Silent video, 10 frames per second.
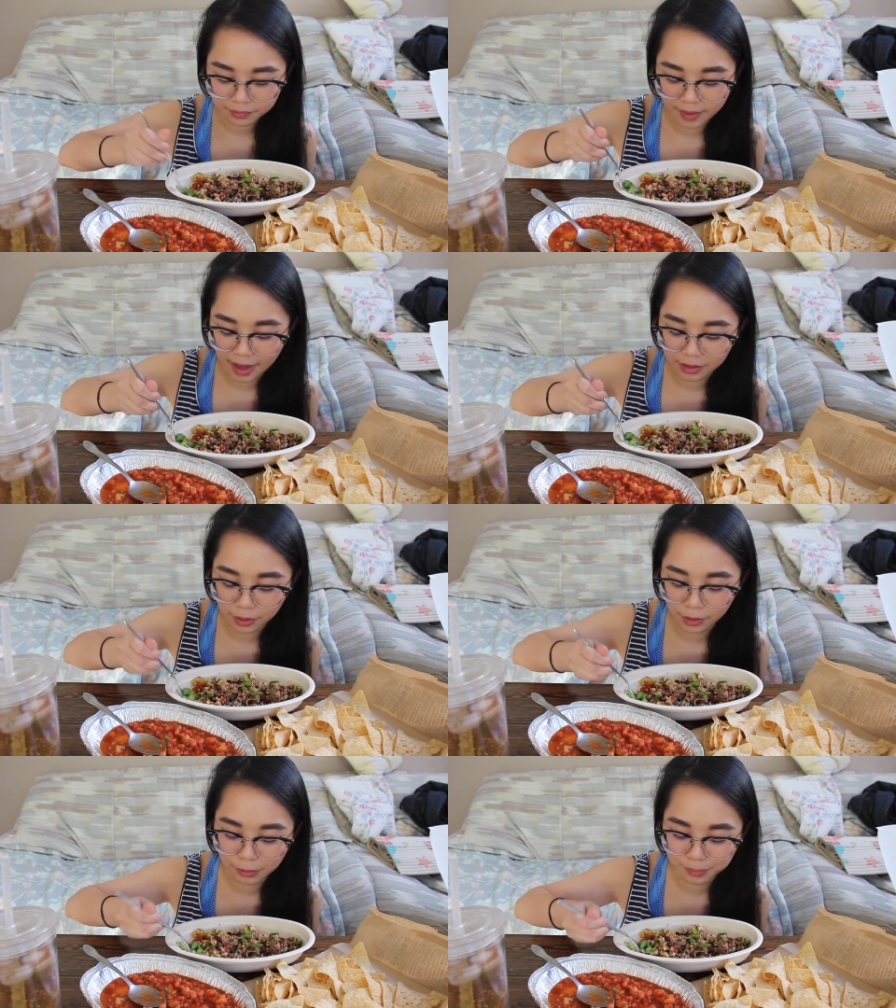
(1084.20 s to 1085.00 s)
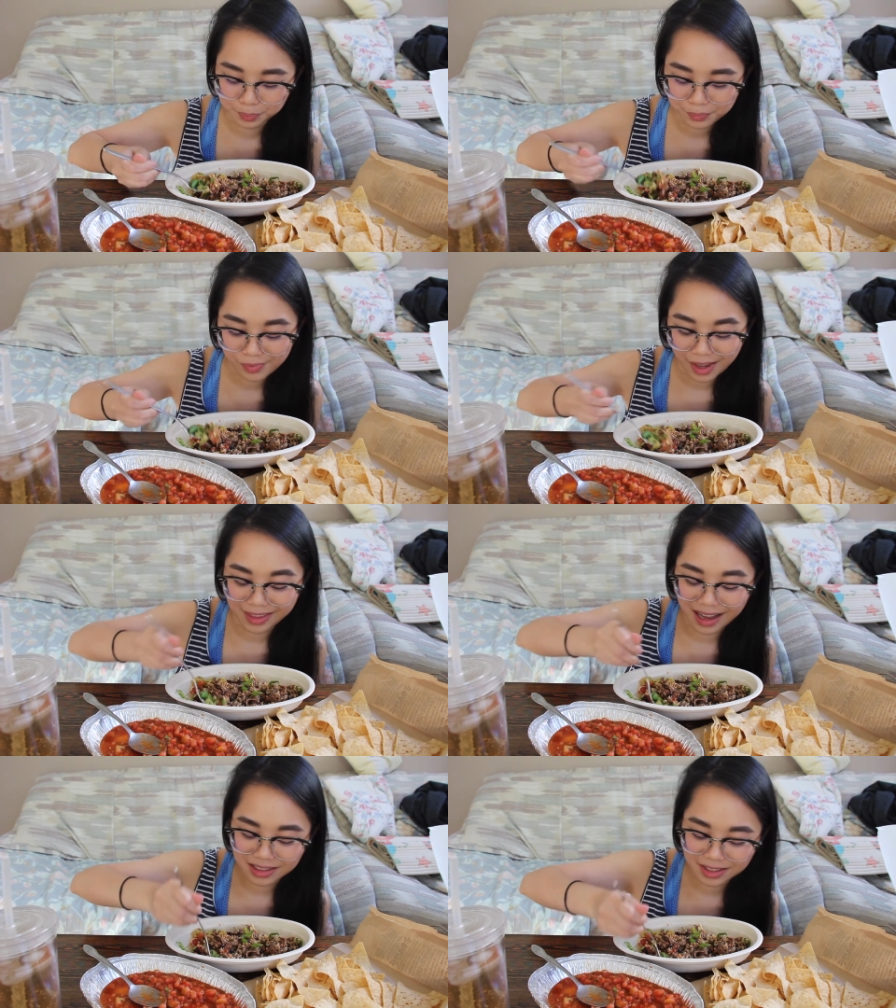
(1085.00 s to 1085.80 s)
yeah, so
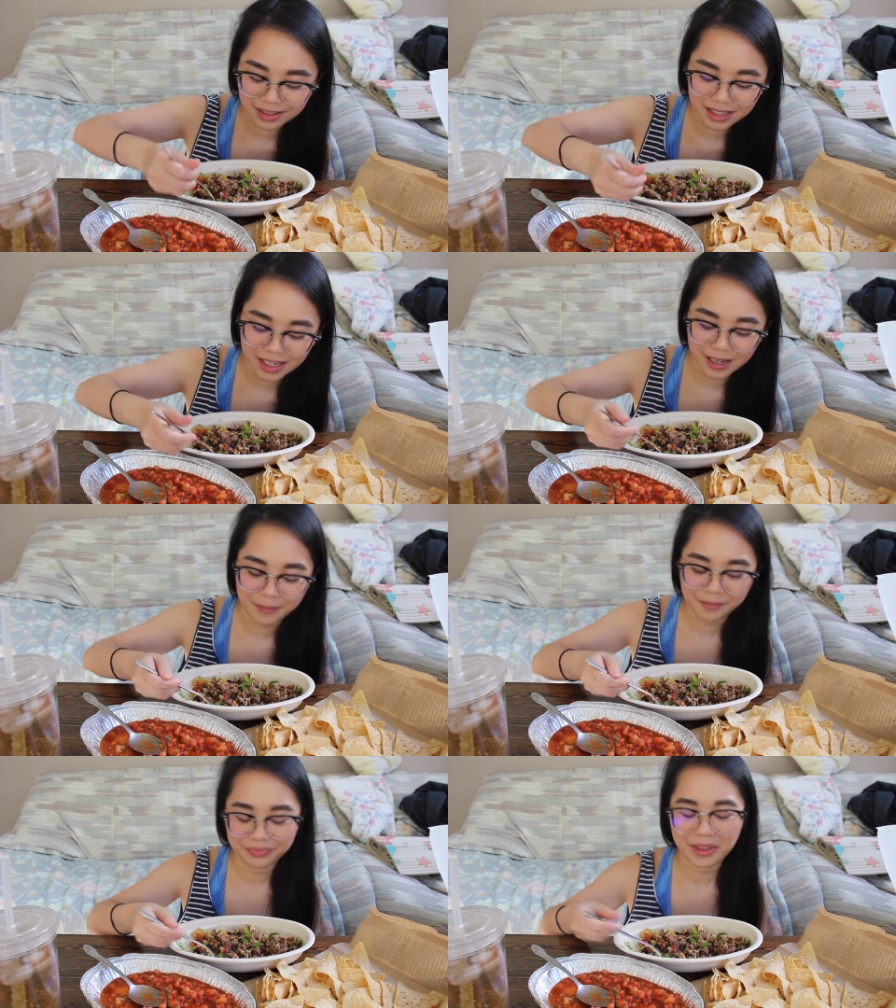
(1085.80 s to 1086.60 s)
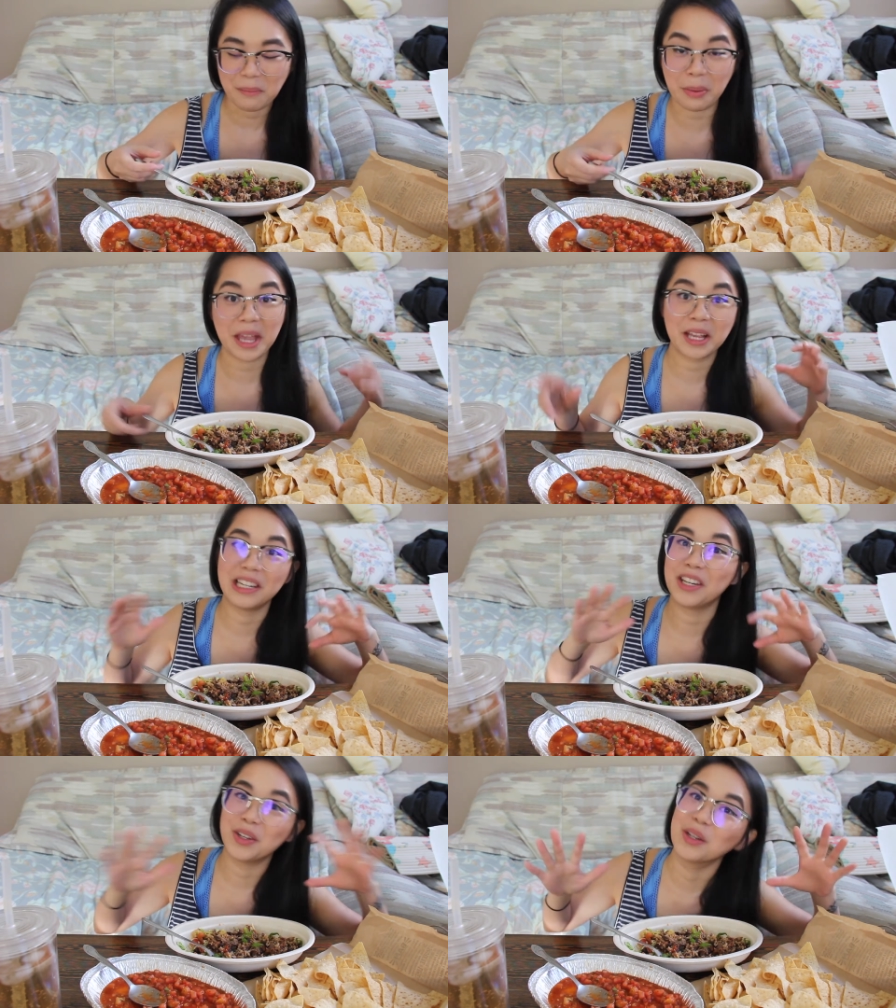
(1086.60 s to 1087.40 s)
that's the
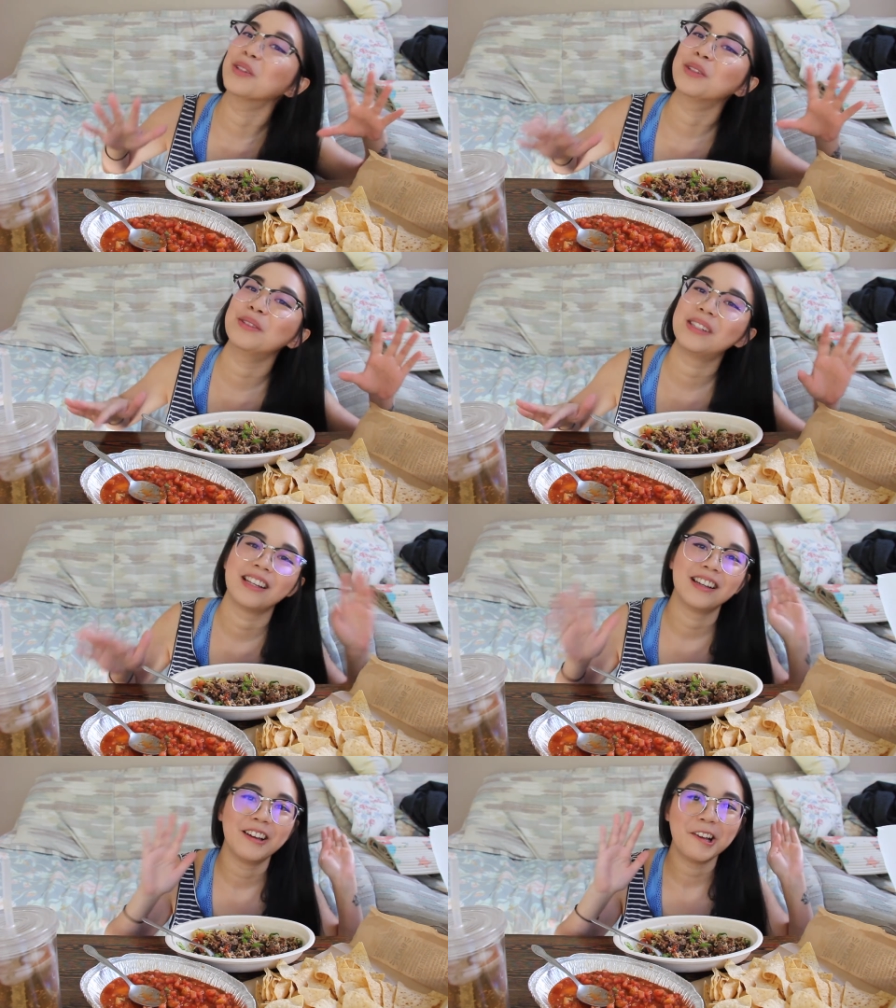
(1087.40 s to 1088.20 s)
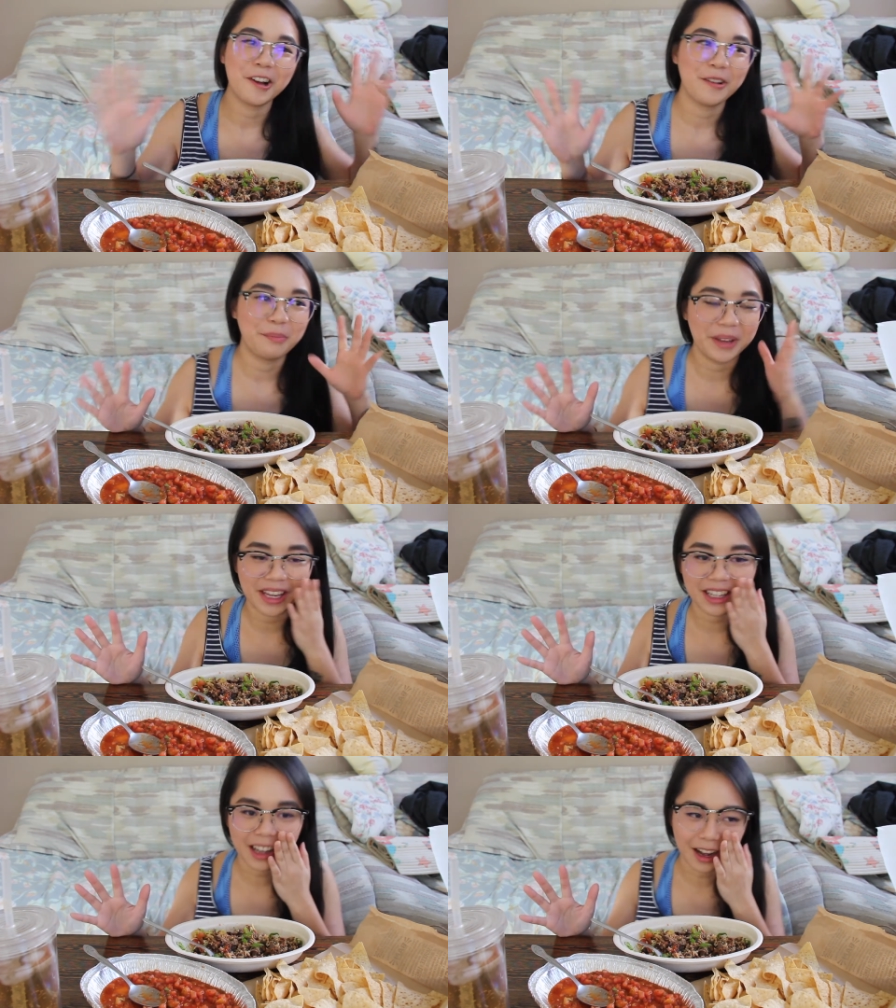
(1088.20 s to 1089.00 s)
big news,
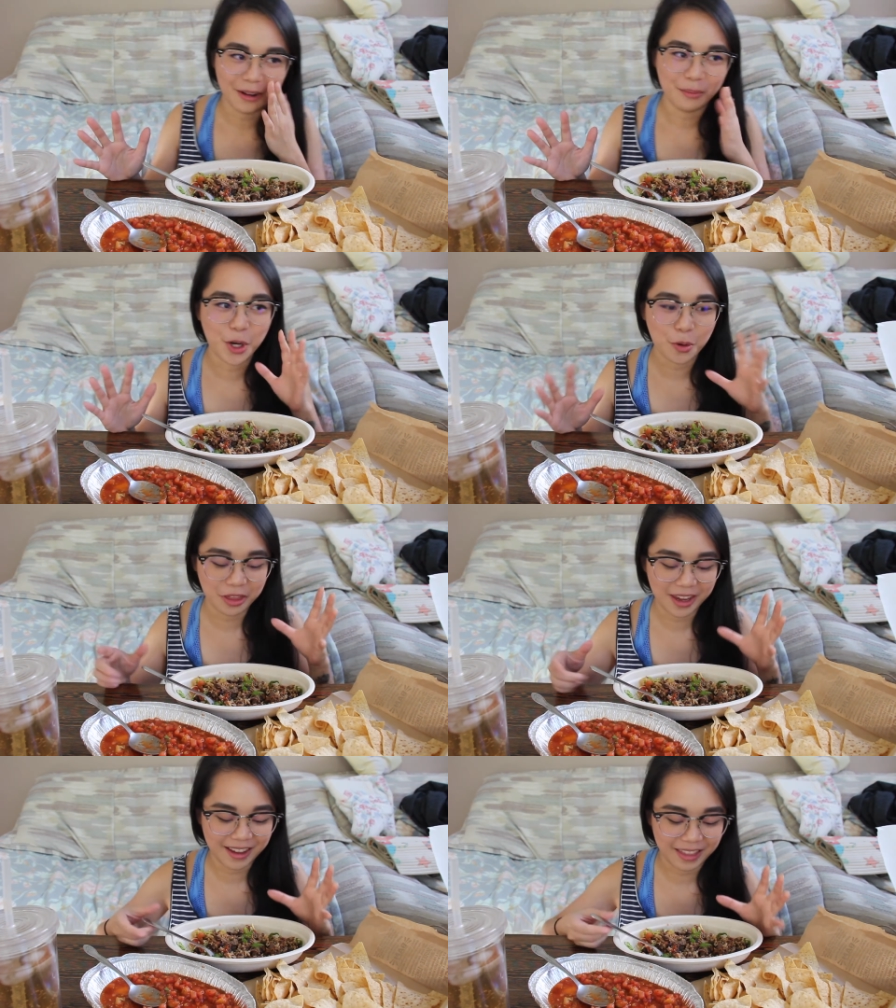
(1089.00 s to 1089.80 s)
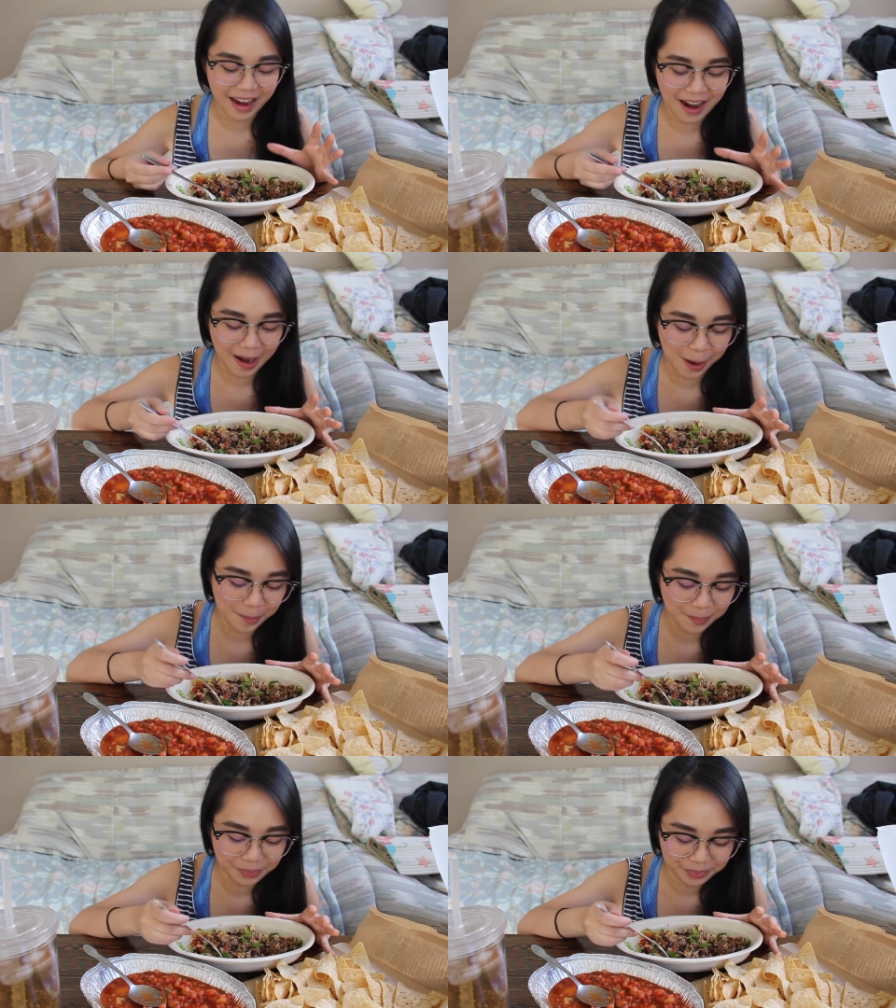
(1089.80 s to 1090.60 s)
big um, new thing that
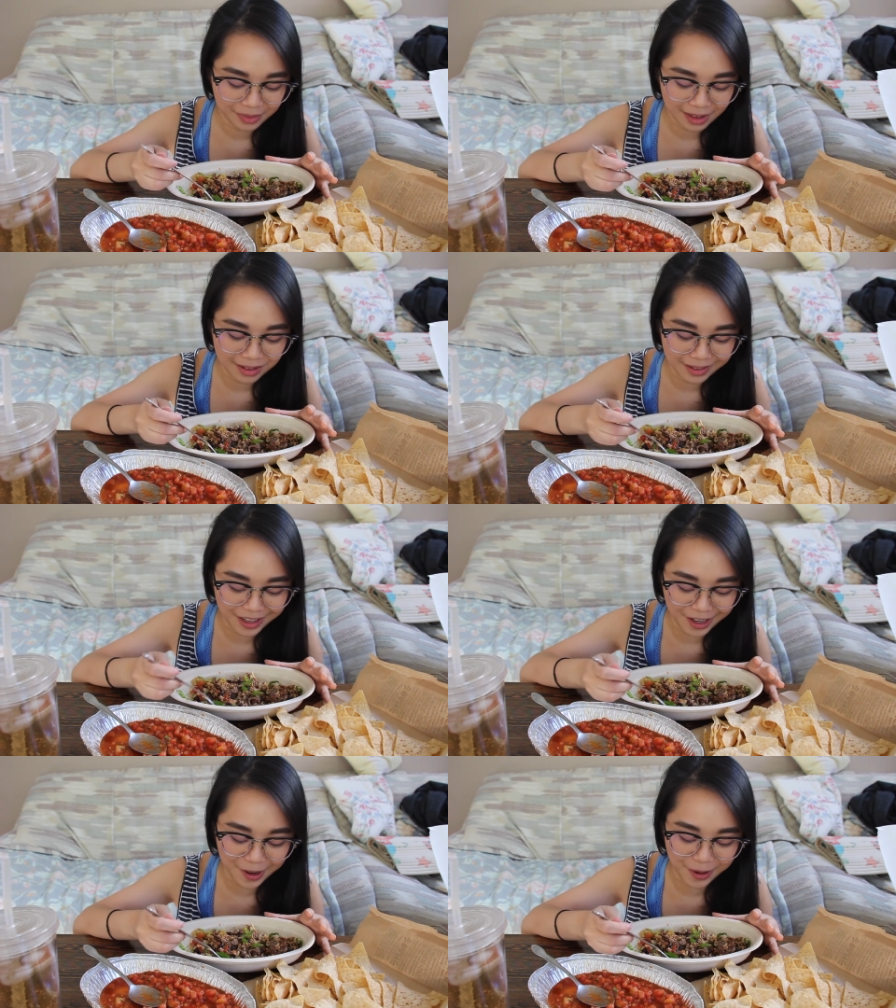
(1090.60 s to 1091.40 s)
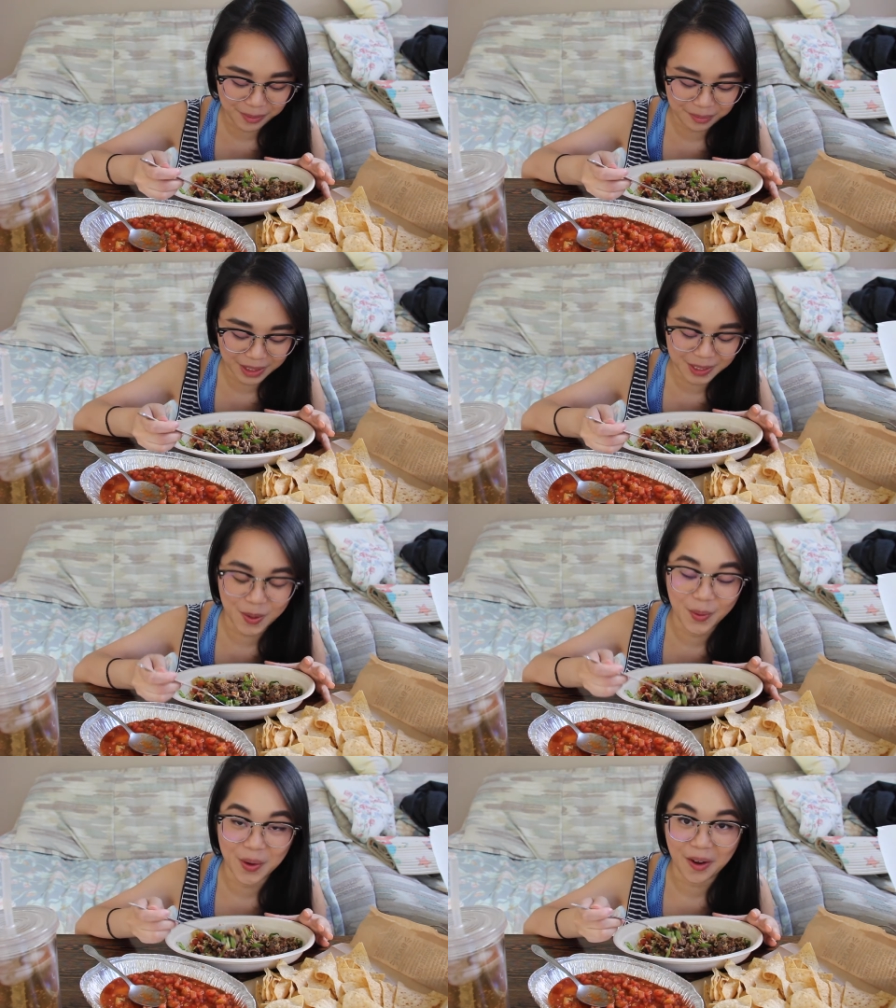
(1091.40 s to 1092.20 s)
um, that's
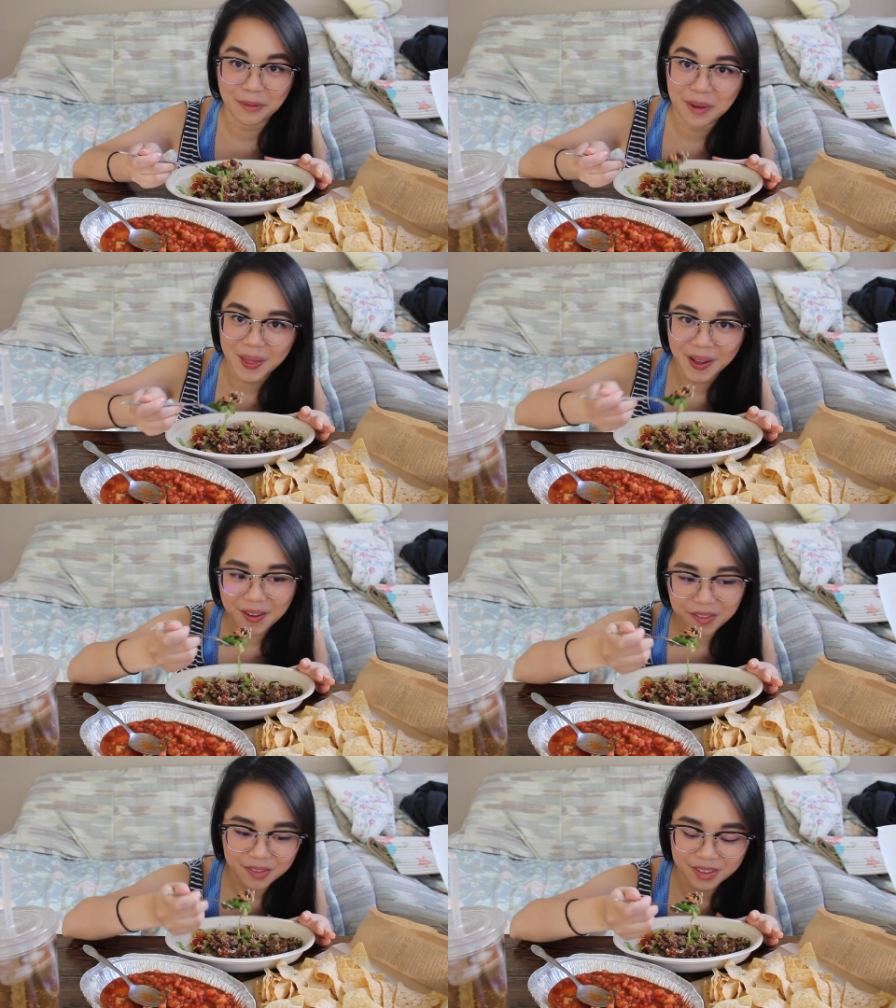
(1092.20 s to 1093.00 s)
going on in my life.